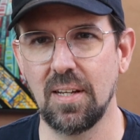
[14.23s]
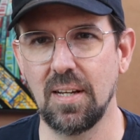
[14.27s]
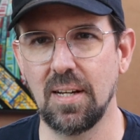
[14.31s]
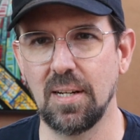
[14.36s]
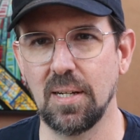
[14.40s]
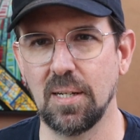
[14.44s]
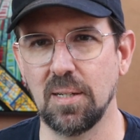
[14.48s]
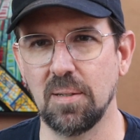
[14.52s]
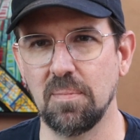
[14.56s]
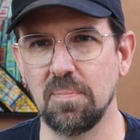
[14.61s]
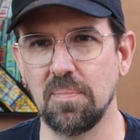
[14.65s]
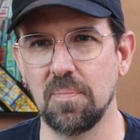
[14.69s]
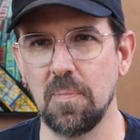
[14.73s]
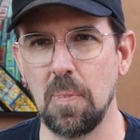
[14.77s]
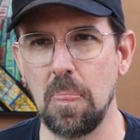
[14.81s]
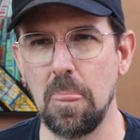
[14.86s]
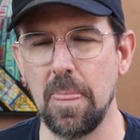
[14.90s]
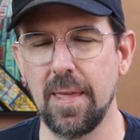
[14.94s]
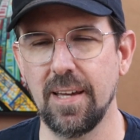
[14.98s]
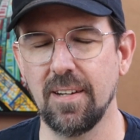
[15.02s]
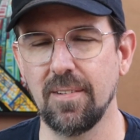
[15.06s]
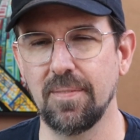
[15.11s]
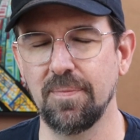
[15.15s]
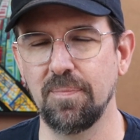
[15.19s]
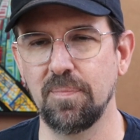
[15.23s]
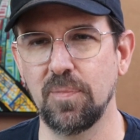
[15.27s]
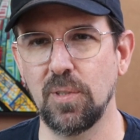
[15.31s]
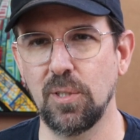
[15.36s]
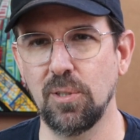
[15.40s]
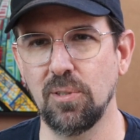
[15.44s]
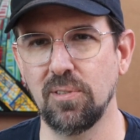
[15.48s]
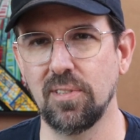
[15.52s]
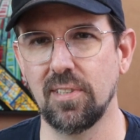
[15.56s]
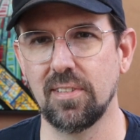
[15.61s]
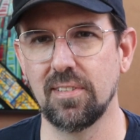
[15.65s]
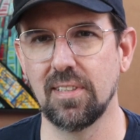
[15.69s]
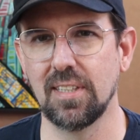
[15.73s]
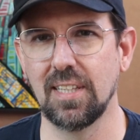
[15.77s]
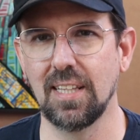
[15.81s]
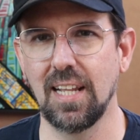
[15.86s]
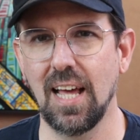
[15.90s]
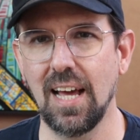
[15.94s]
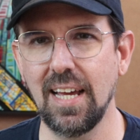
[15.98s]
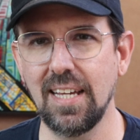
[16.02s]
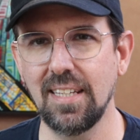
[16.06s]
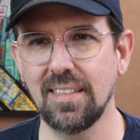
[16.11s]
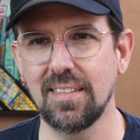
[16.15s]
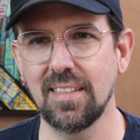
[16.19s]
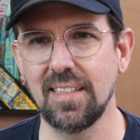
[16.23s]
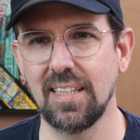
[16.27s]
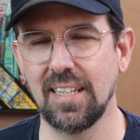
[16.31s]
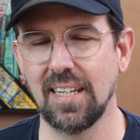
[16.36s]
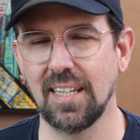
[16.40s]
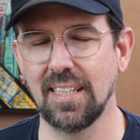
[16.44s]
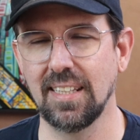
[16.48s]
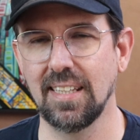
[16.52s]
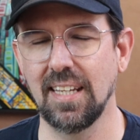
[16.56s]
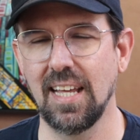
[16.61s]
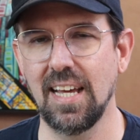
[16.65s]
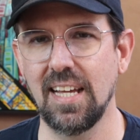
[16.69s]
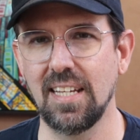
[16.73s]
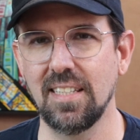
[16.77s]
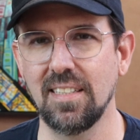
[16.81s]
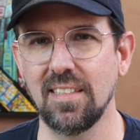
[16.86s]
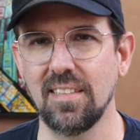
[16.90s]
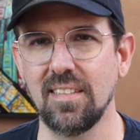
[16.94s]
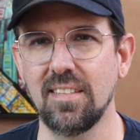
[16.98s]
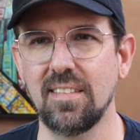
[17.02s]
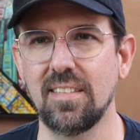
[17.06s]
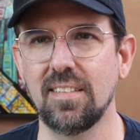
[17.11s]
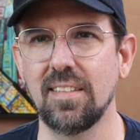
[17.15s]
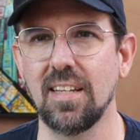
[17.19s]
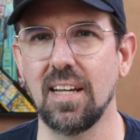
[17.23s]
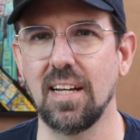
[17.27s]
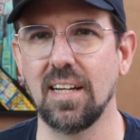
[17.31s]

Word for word: Um, it uses a light and a lens.